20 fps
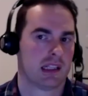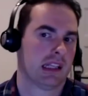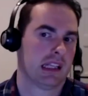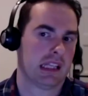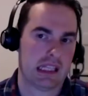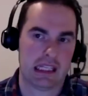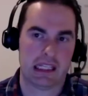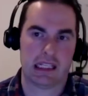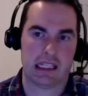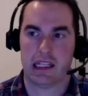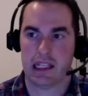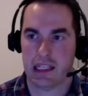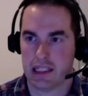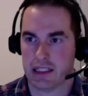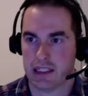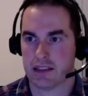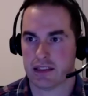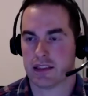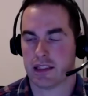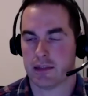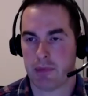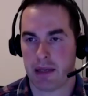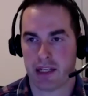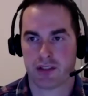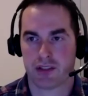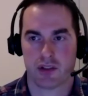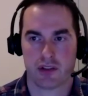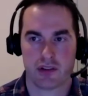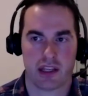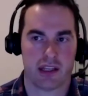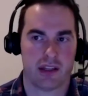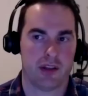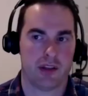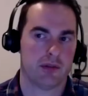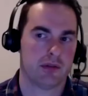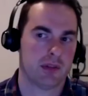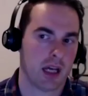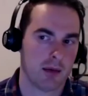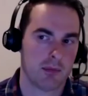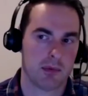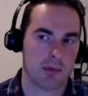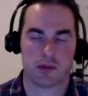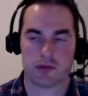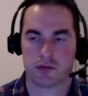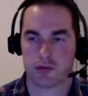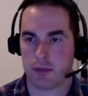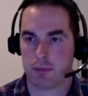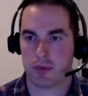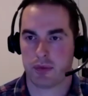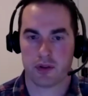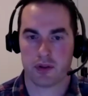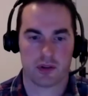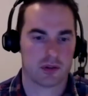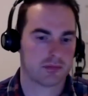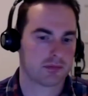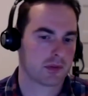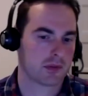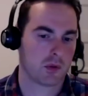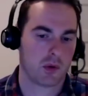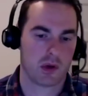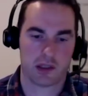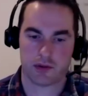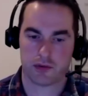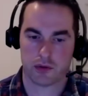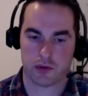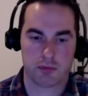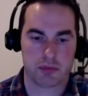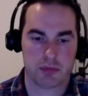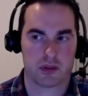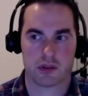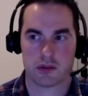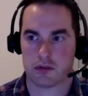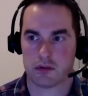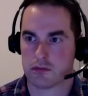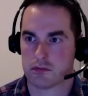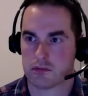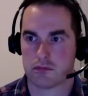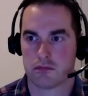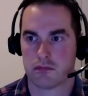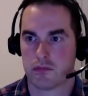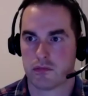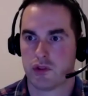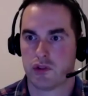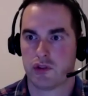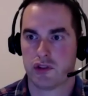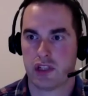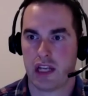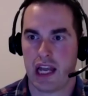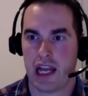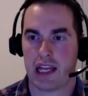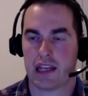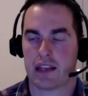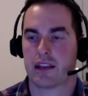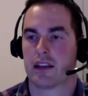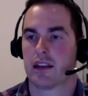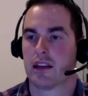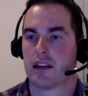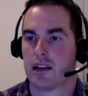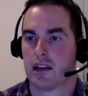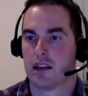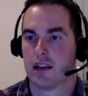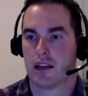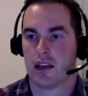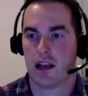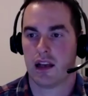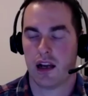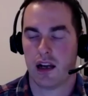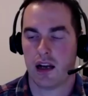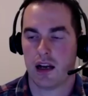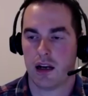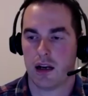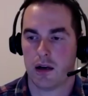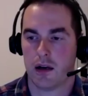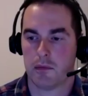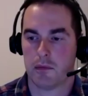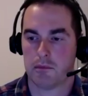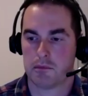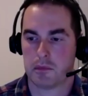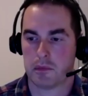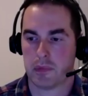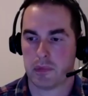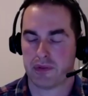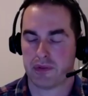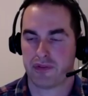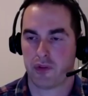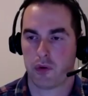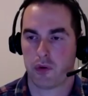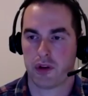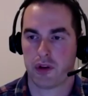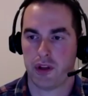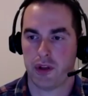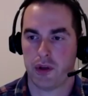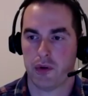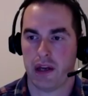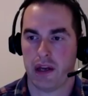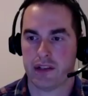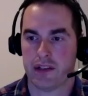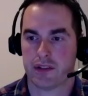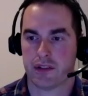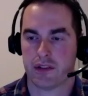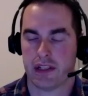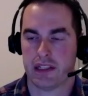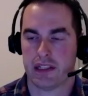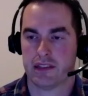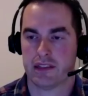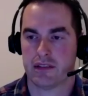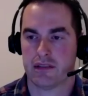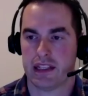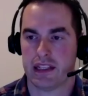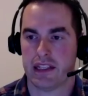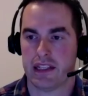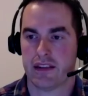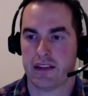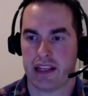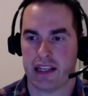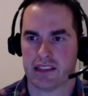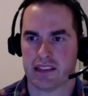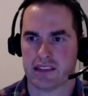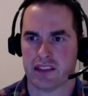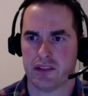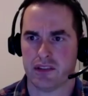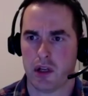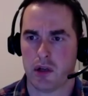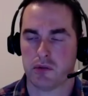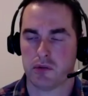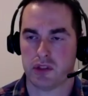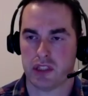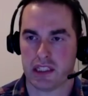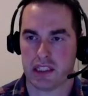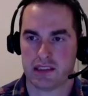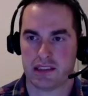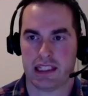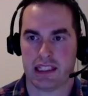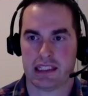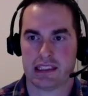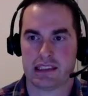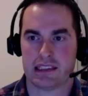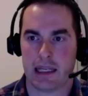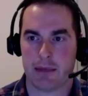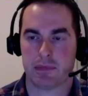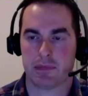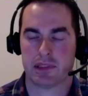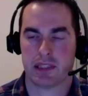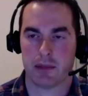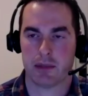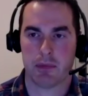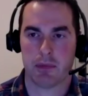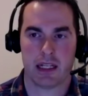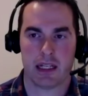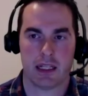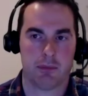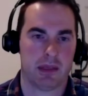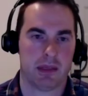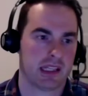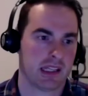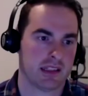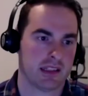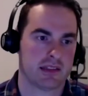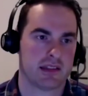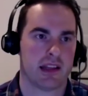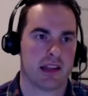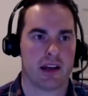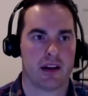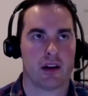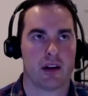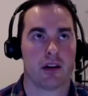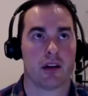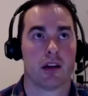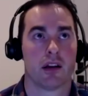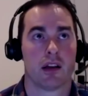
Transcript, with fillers: it is and make sure that you double, triple, quadruple check um, before you enter in in things and don't just accept somebody because they're